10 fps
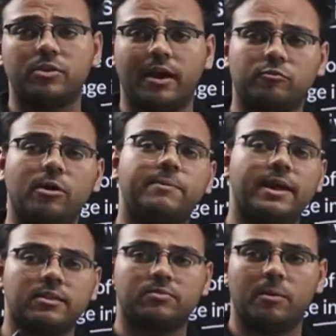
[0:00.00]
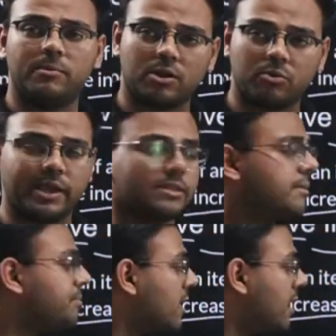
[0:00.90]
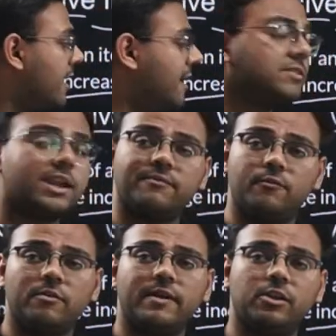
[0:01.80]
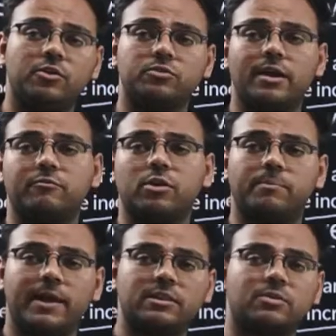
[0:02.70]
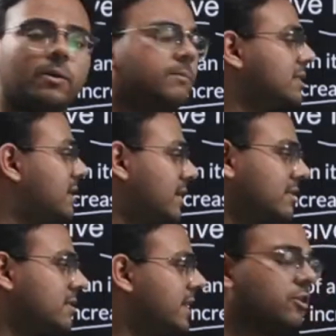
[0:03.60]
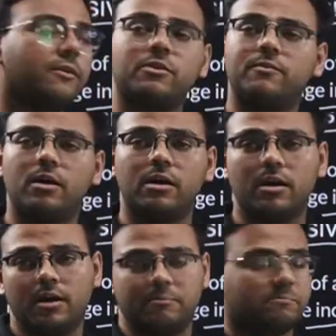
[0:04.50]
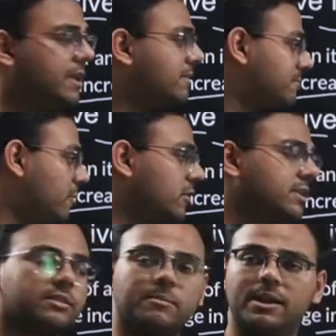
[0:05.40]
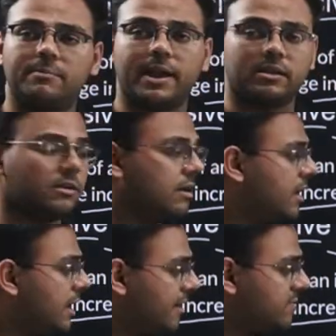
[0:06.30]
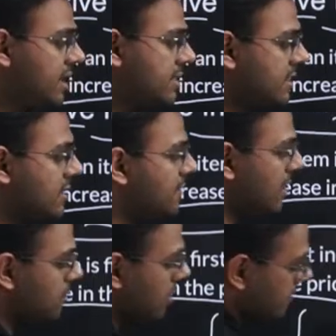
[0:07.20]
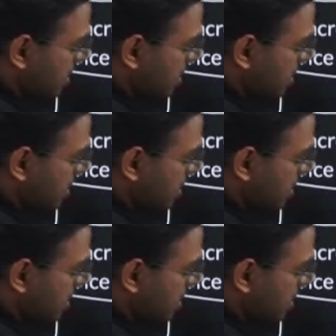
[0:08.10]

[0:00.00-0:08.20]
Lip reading: you have to apply this formula twice. If there are 4 values, you have to apply this formula thrice. Like you have to follow the similar pattern. If there is, let's say, one more